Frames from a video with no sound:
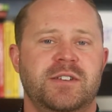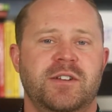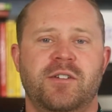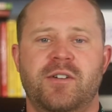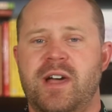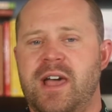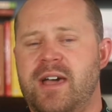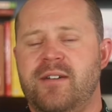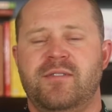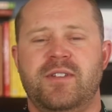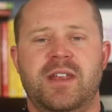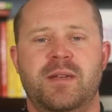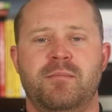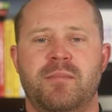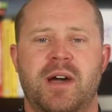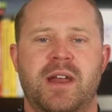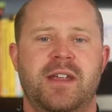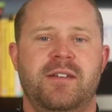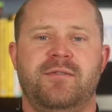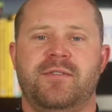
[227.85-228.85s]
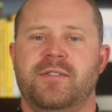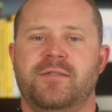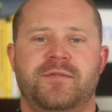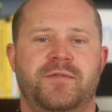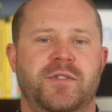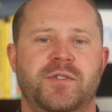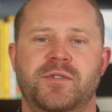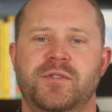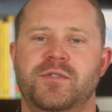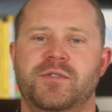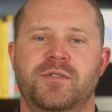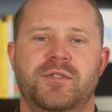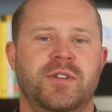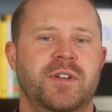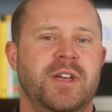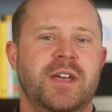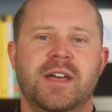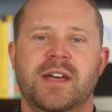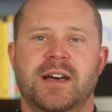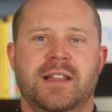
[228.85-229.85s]
You don't have any money for food,
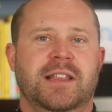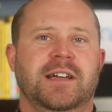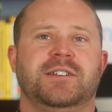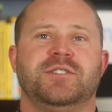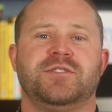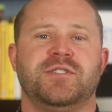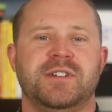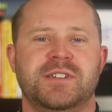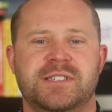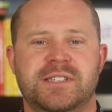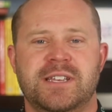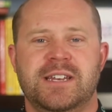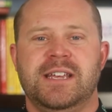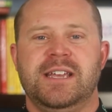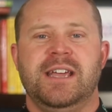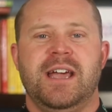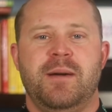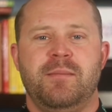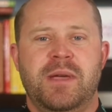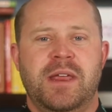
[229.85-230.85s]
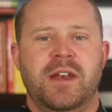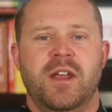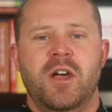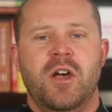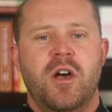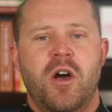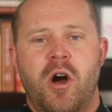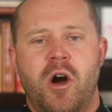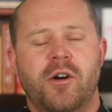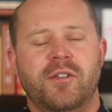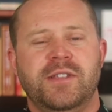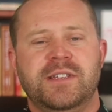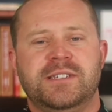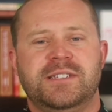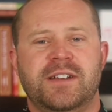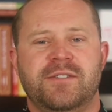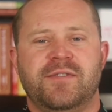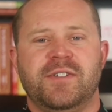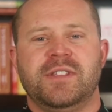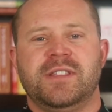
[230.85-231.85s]
electricity, all these
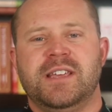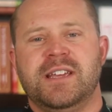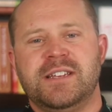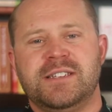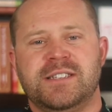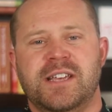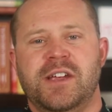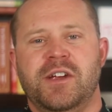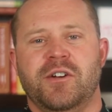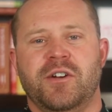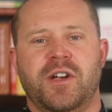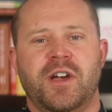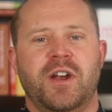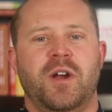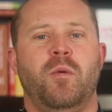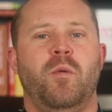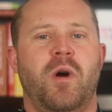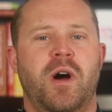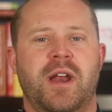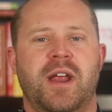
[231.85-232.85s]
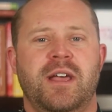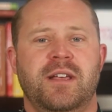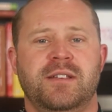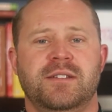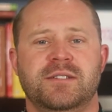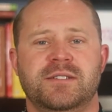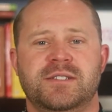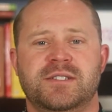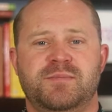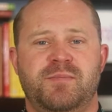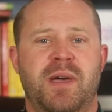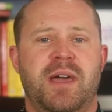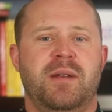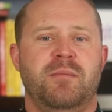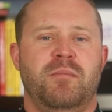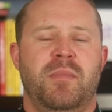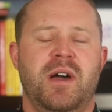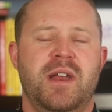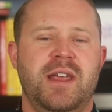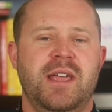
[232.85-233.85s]
different things that you're going to want to
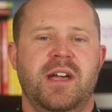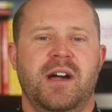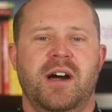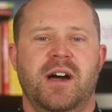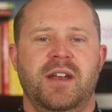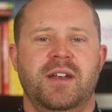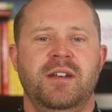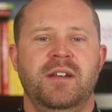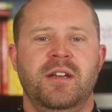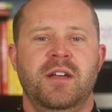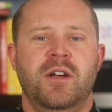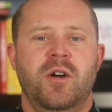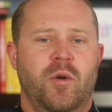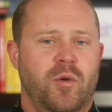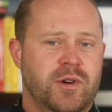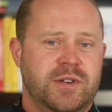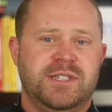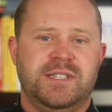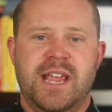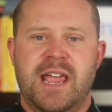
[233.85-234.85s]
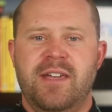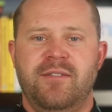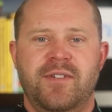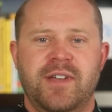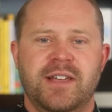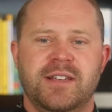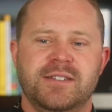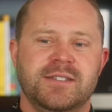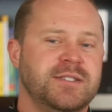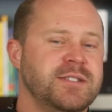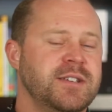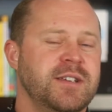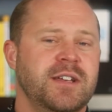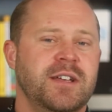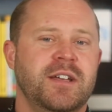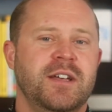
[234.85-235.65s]
spend money on, or savings,